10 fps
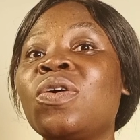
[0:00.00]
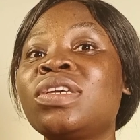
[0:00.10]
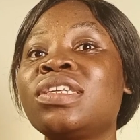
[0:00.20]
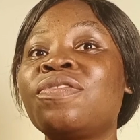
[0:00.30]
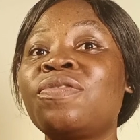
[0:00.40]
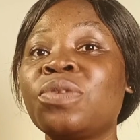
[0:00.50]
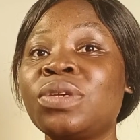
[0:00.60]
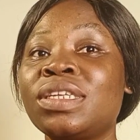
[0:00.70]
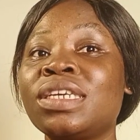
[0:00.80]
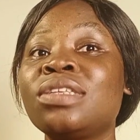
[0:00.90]
cause the
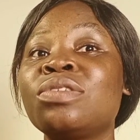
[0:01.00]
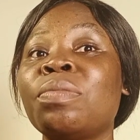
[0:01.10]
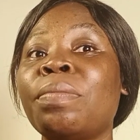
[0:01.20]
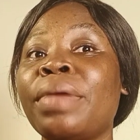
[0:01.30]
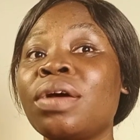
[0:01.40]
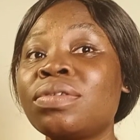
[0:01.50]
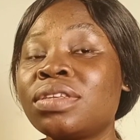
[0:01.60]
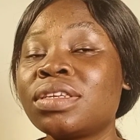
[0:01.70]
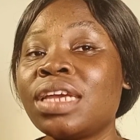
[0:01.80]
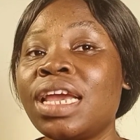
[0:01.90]
frosting to
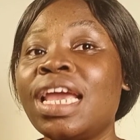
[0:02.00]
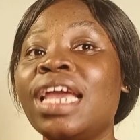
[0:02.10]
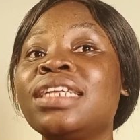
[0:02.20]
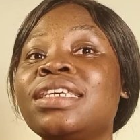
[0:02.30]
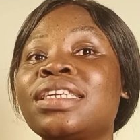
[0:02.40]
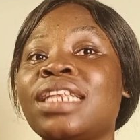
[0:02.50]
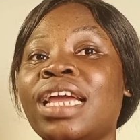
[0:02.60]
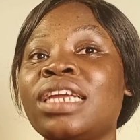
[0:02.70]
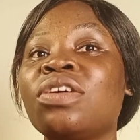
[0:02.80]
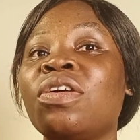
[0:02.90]
melt and
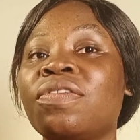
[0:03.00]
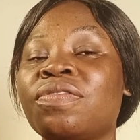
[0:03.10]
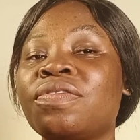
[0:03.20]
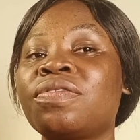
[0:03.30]
slide off.